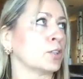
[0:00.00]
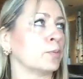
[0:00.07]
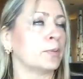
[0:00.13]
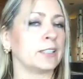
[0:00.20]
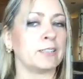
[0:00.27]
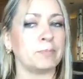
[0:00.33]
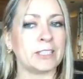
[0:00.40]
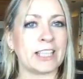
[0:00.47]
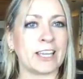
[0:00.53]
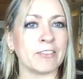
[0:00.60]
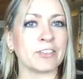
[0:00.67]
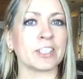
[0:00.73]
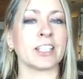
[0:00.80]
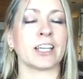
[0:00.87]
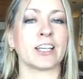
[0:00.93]
But
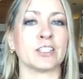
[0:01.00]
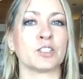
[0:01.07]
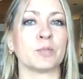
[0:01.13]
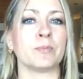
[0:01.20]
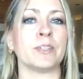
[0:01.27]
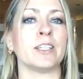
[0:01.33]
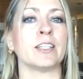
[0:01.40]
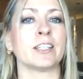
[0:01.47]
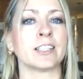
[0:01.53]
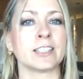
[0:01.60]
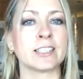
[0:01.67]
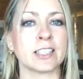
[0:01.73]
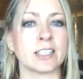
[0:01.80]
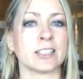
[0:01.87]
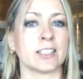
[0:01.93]
everything has to be
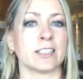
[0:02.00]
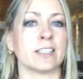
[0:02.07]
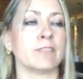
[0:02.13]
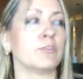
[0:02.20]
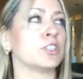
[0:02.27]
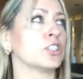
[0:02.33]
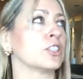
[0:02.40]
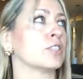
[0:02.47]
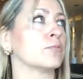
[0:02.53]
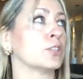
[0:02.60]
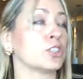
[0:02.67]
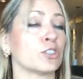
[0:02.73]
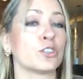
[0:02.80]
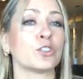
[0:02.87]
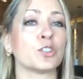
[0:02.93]
consistent, which
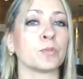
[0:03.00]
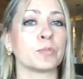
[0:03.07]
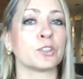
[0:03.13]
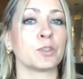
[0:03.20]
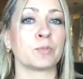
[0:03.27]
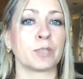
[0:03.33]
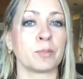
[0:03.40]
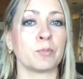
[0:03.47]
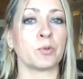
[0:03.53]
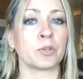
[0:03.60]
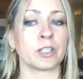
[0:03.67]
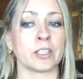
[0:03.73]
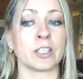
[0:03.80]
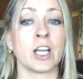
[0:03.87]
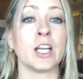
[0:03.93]
is super
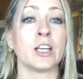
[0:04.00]
important.